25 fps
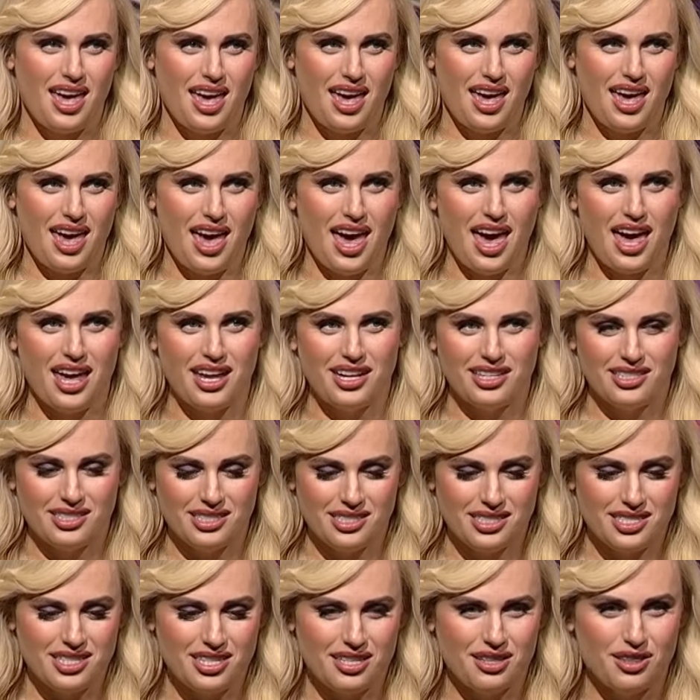
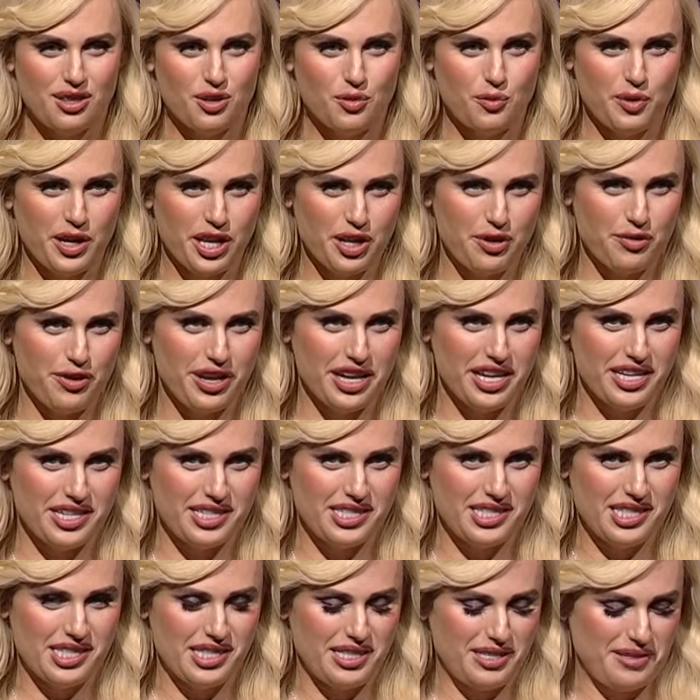And the winner
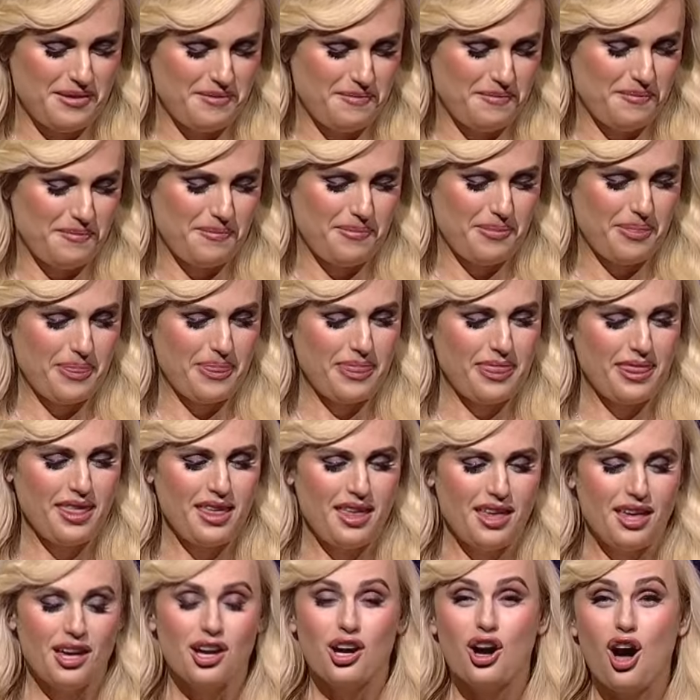is...
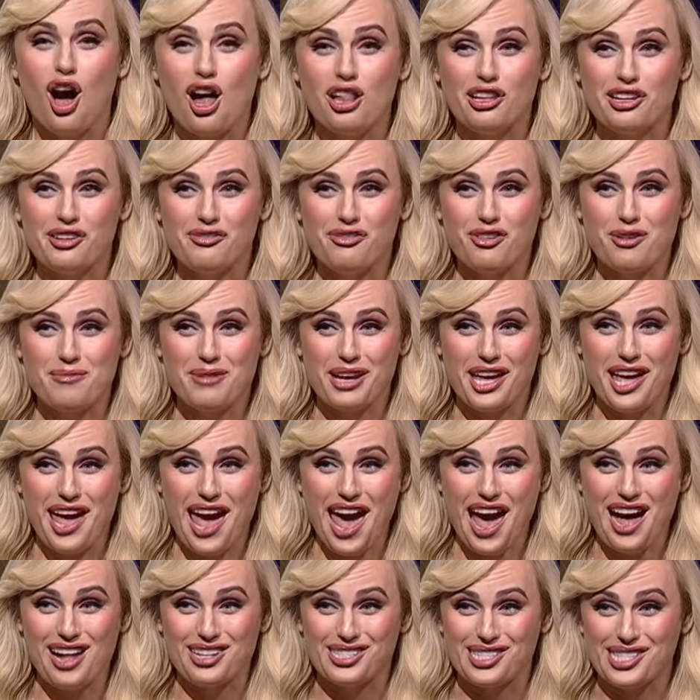Colin from
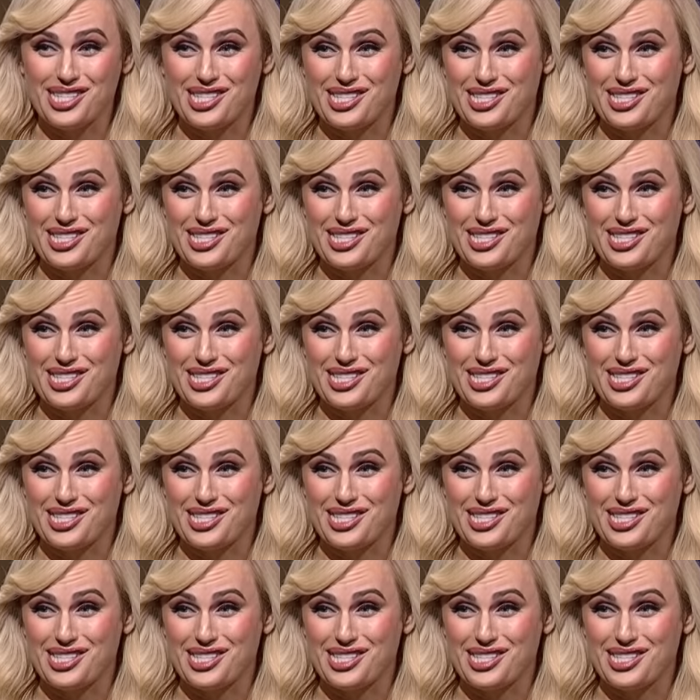Accounts.